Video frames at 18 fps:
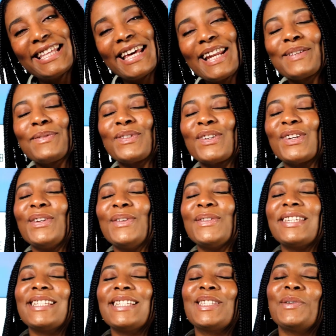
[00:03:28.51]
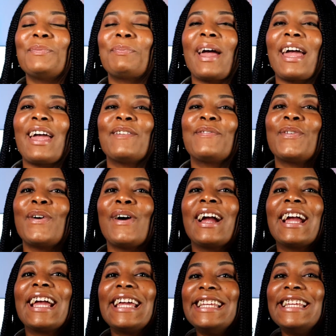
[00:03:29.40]
That is what you're using to pay for
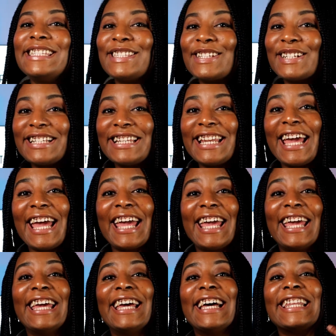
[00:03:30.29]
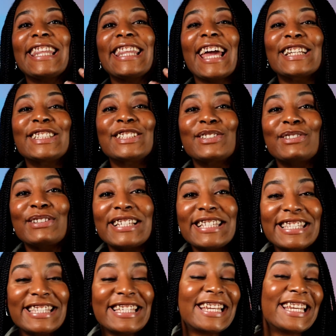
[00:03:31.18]
internet,
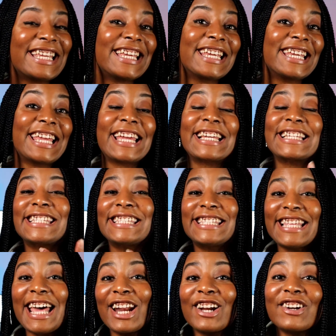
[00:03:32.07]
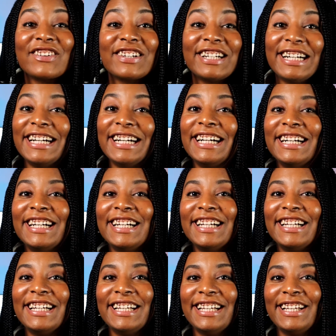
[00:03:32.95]
electricity, etc.
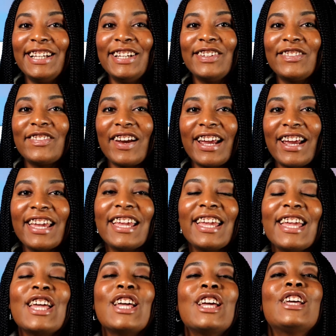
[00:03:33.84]
Right?